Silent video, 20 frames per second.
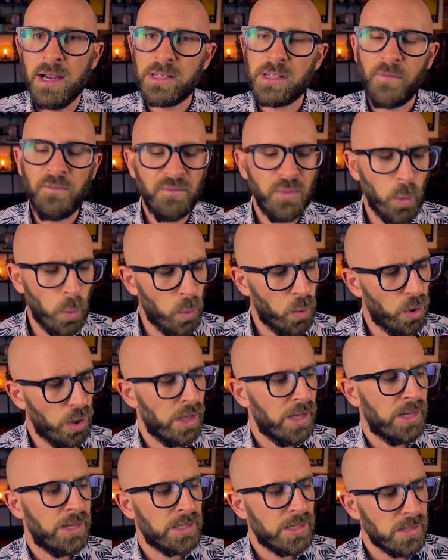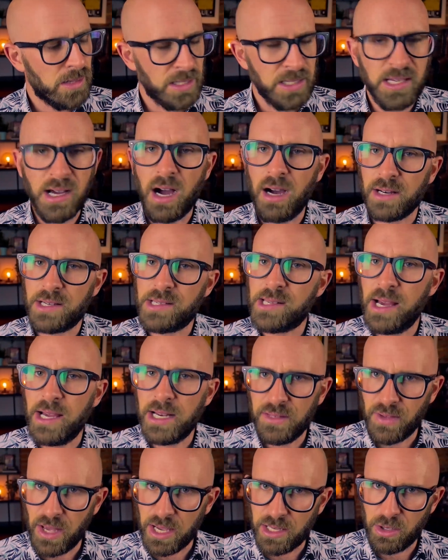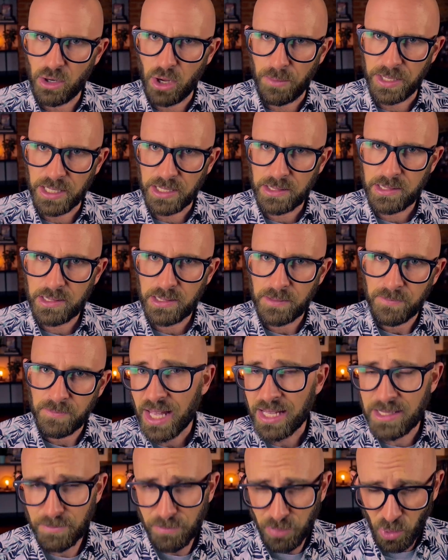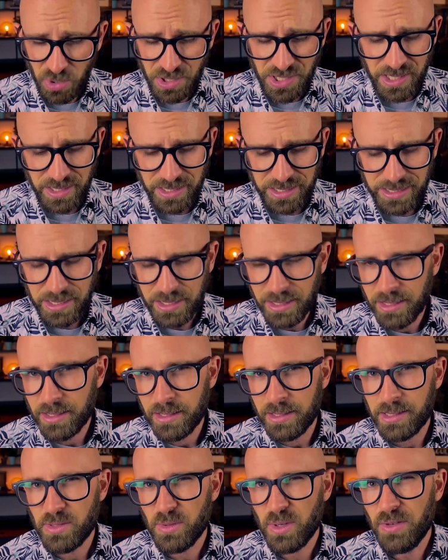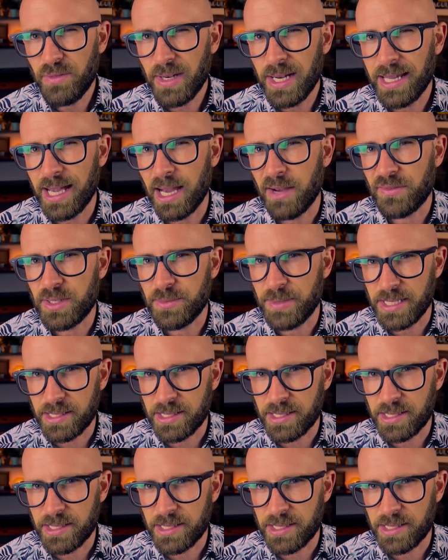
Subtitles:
to fall to the dark side of economics? And importantly, do we really have to be